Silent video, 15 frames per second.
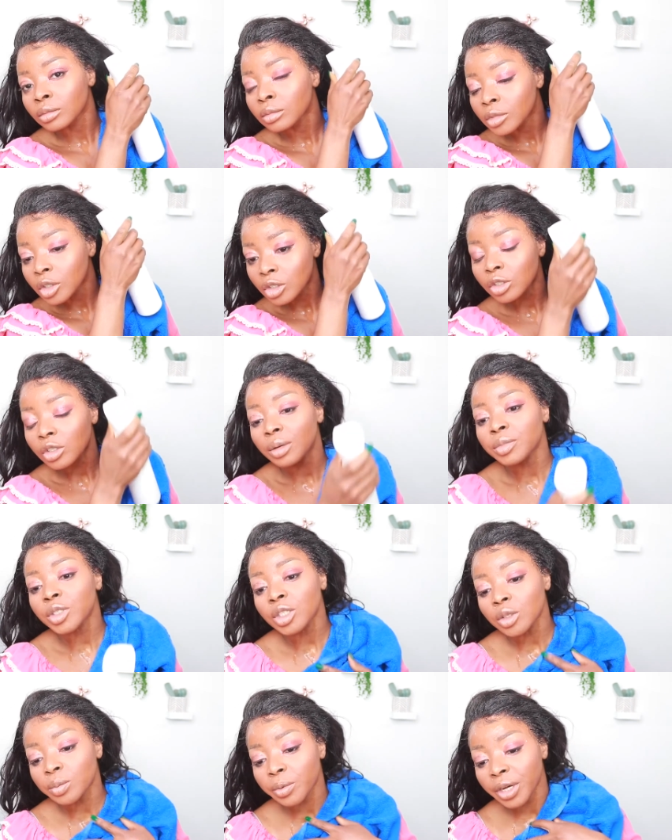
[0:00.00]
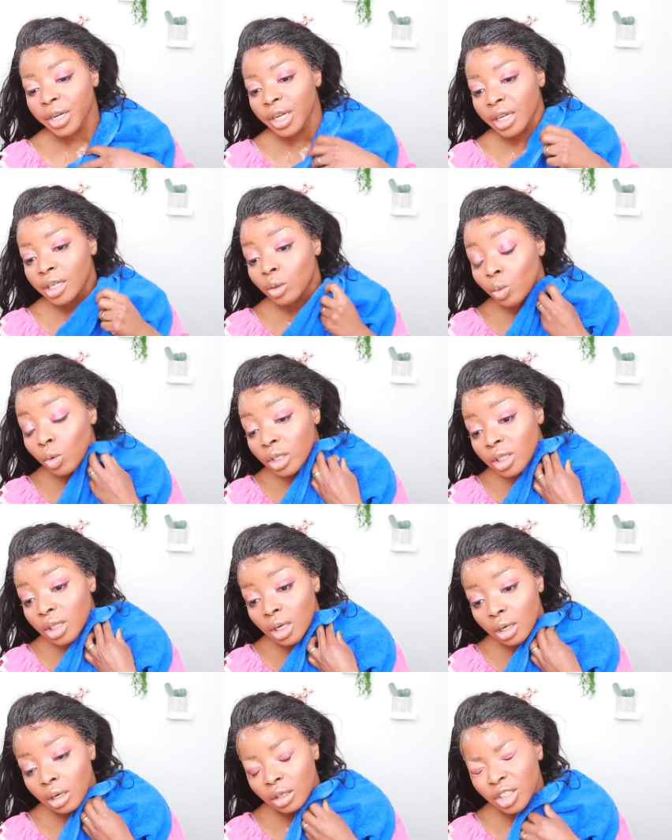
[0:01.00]
So I'm still spraying in the water
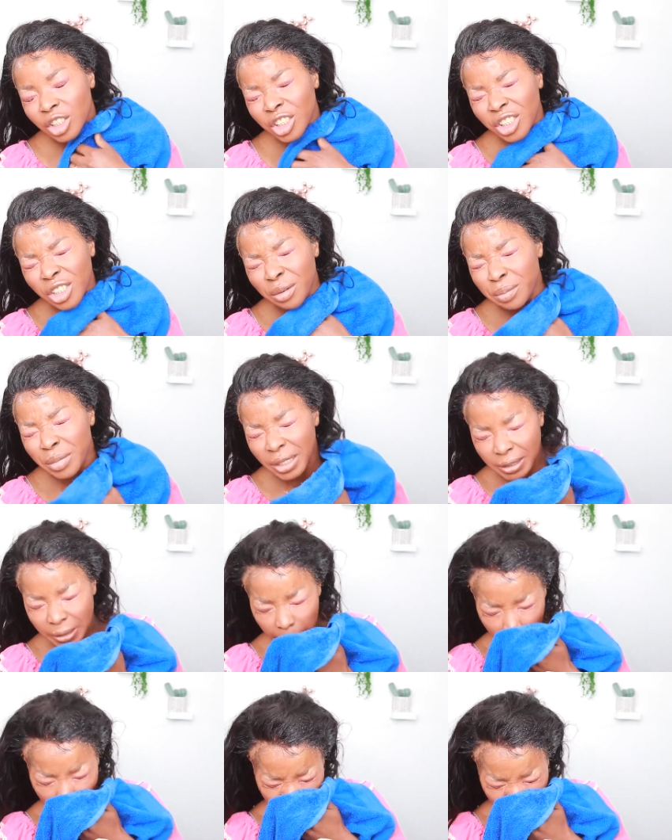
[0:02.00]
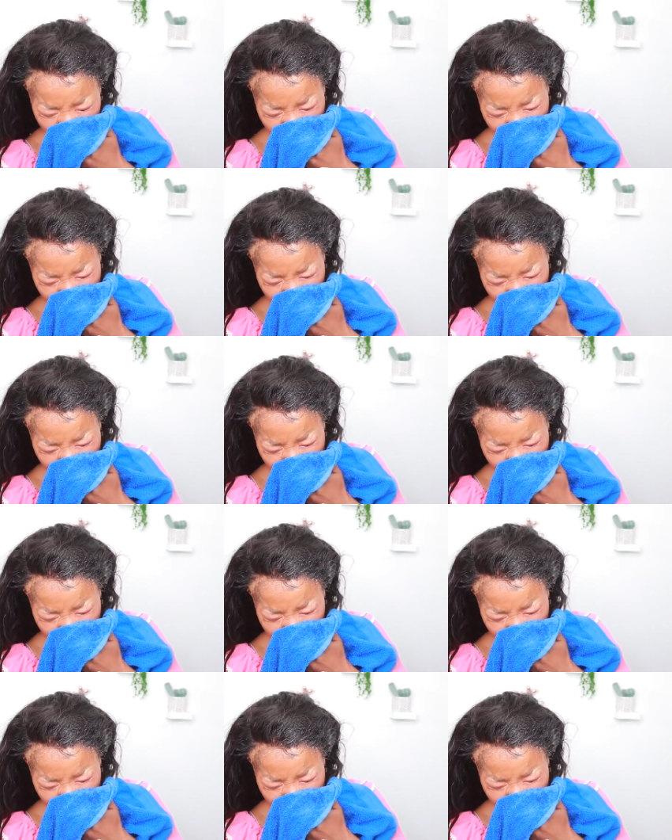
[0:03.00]
and conditioner mix in there.